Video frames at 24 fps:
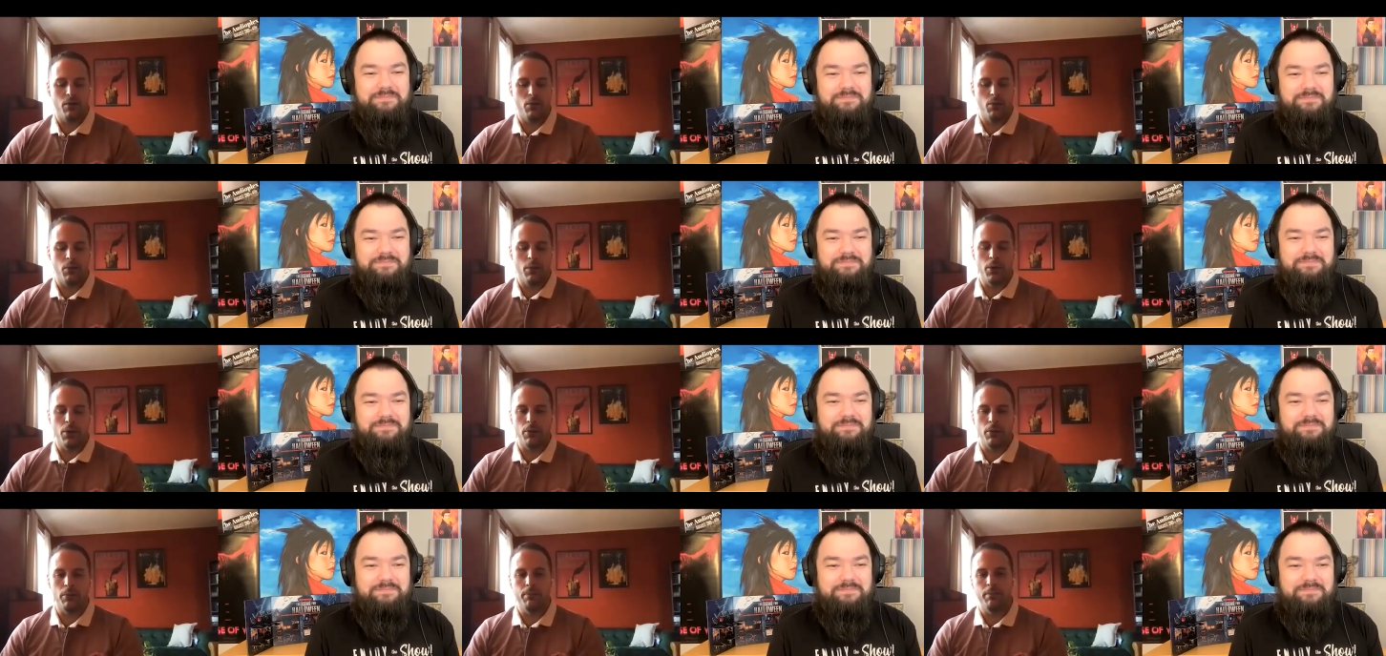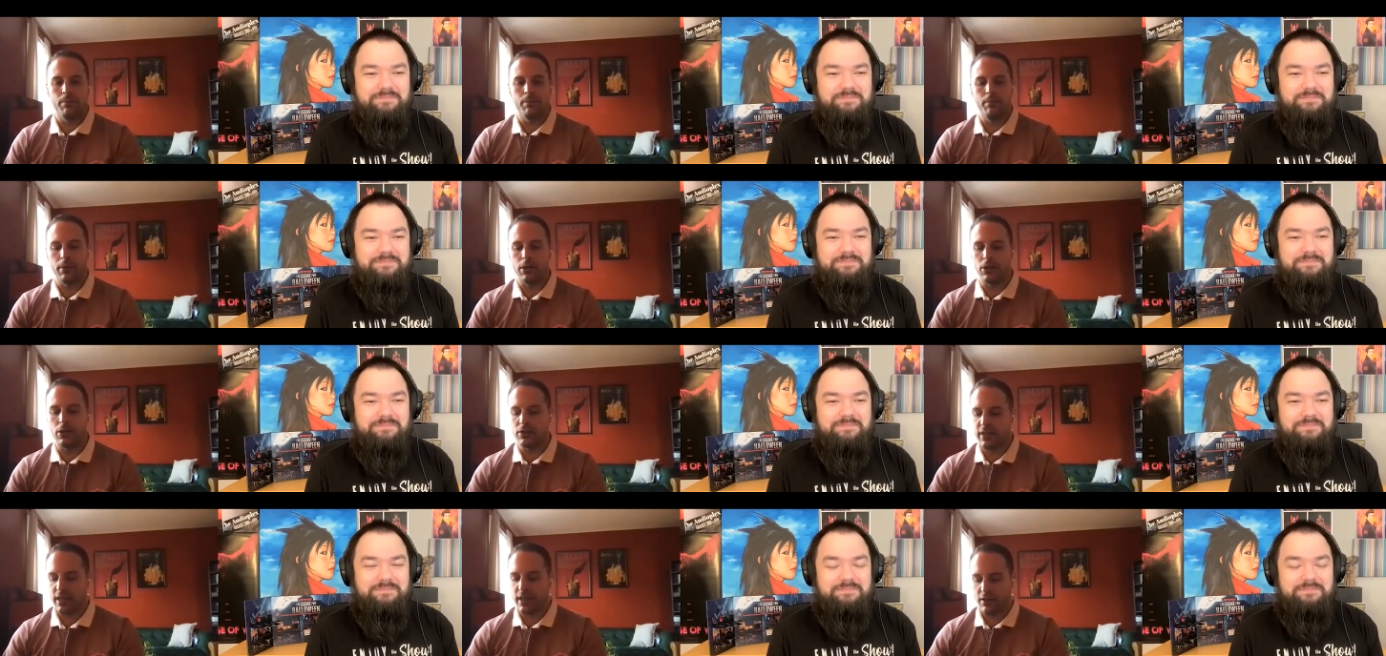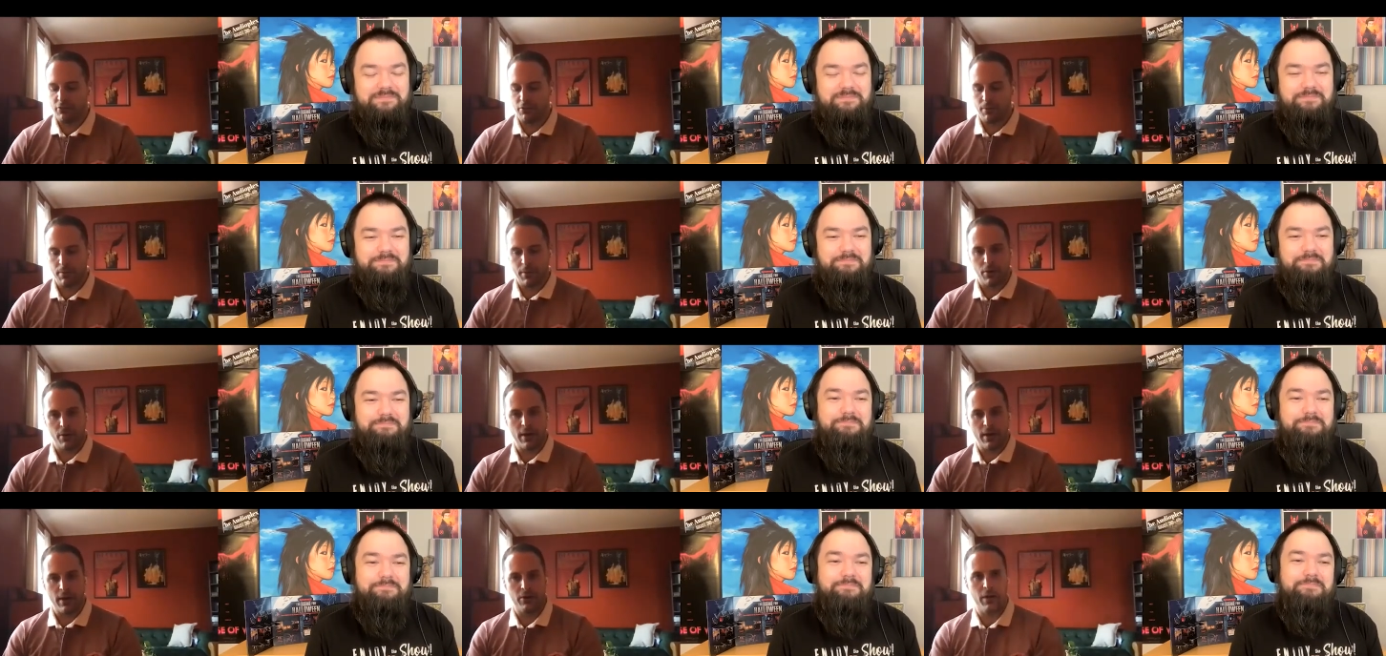Speaker 1: we're building it
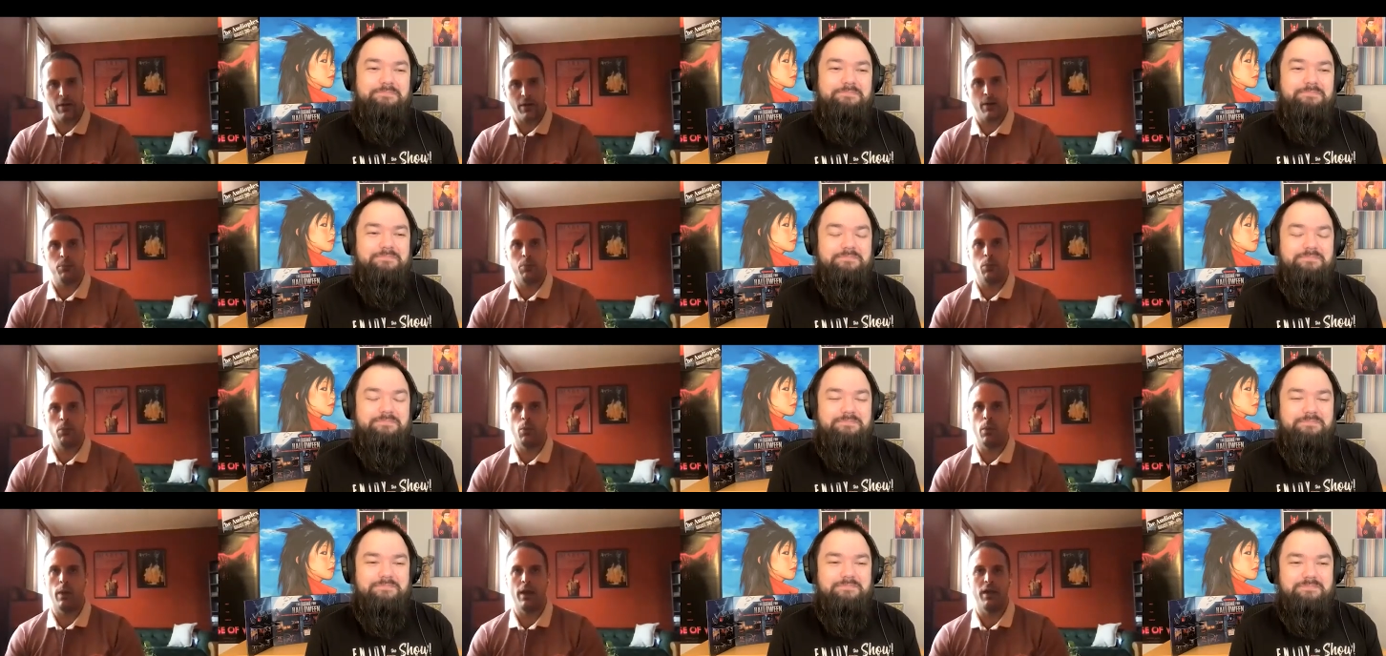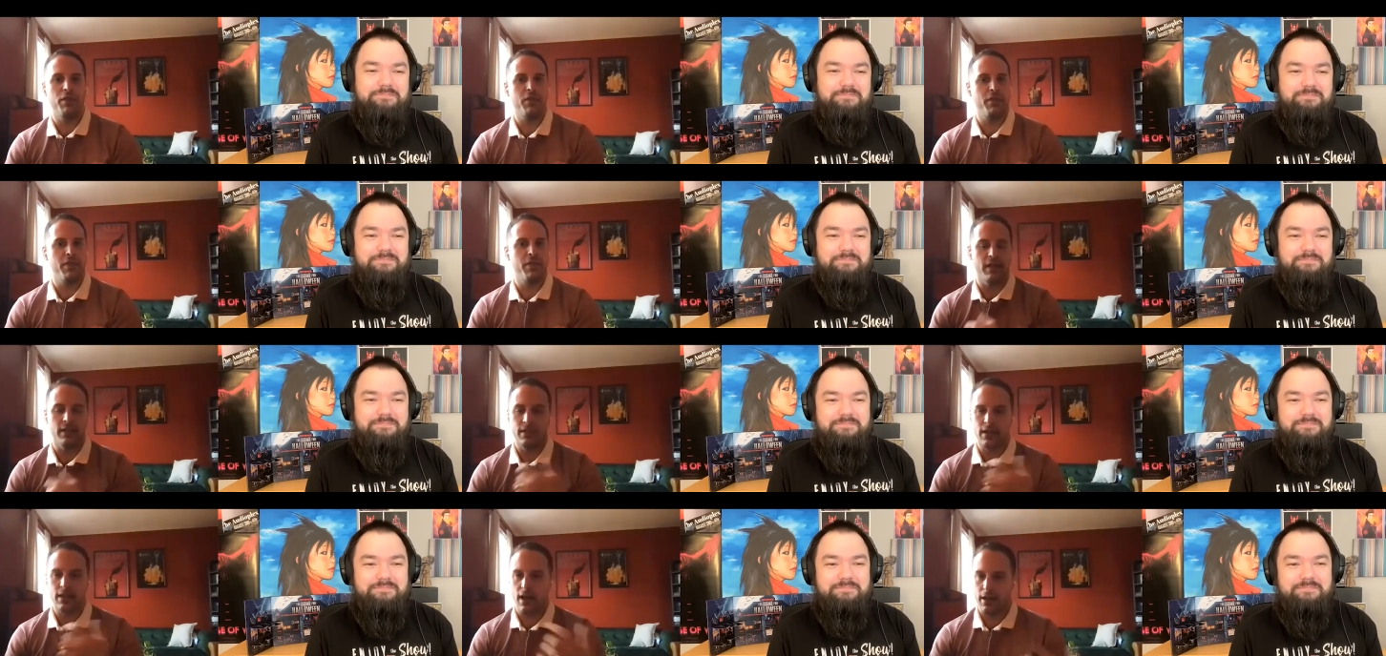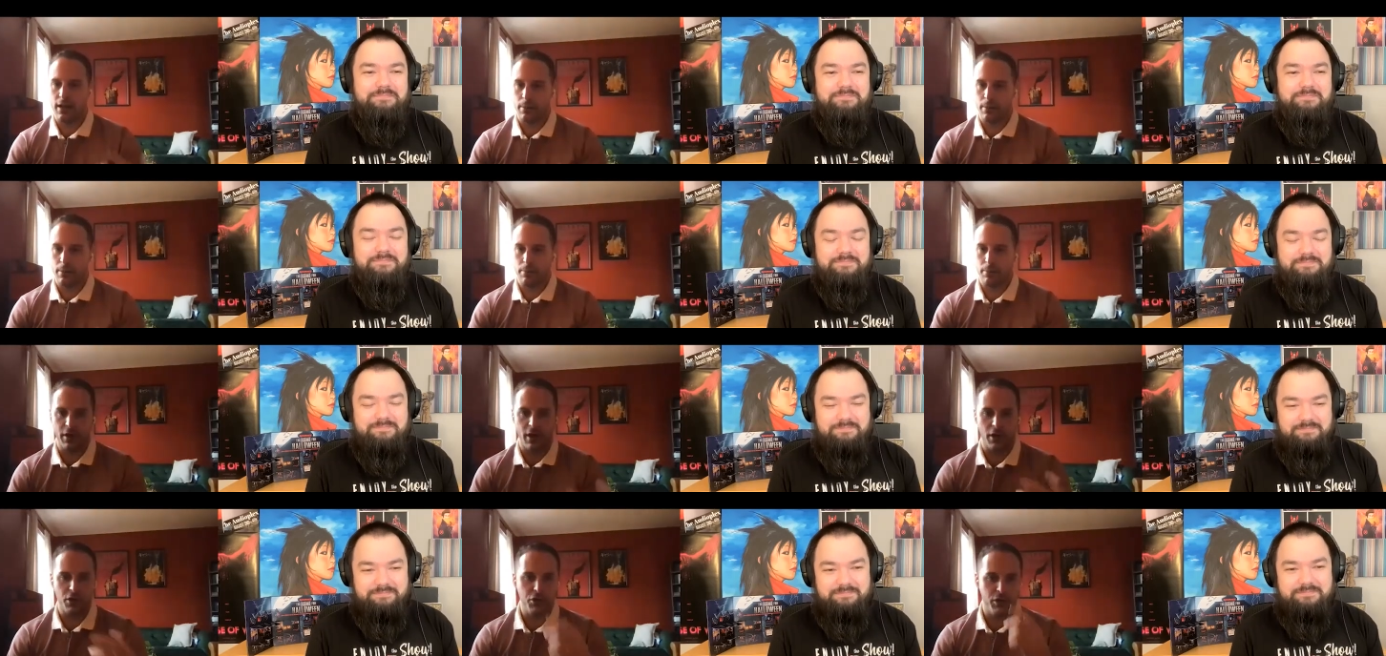from the ground up with the entire
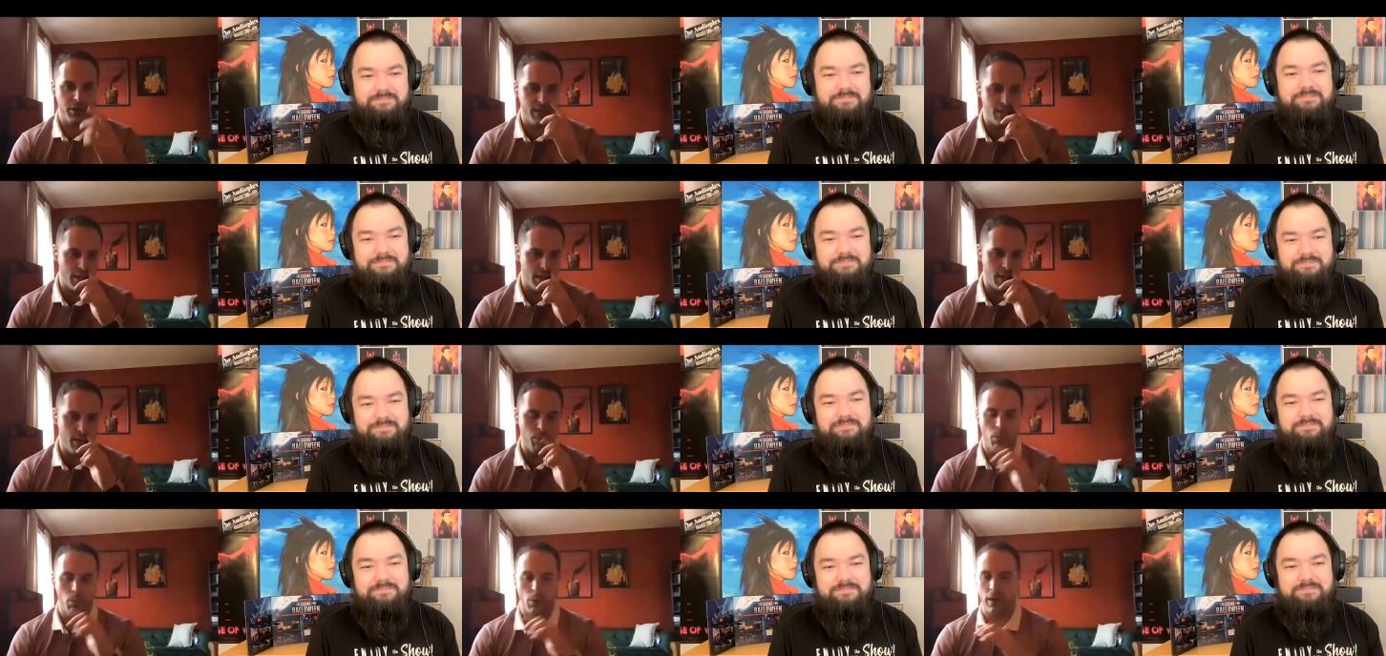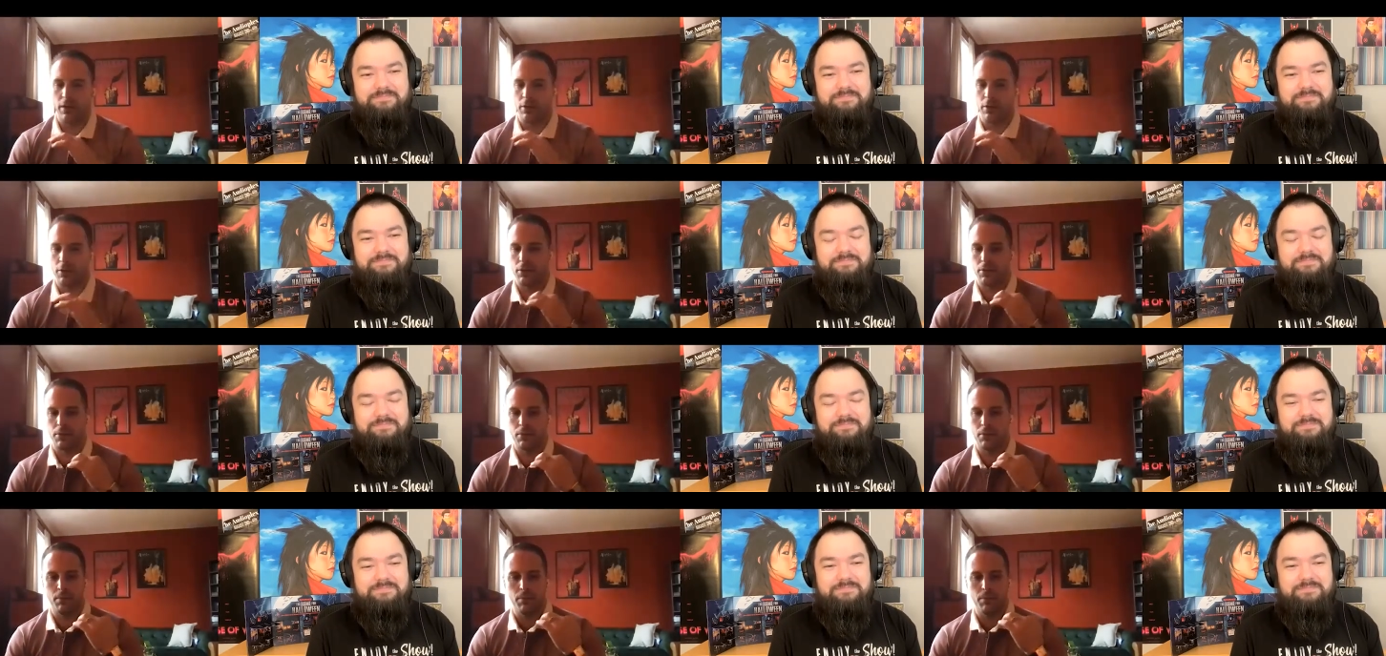production team, with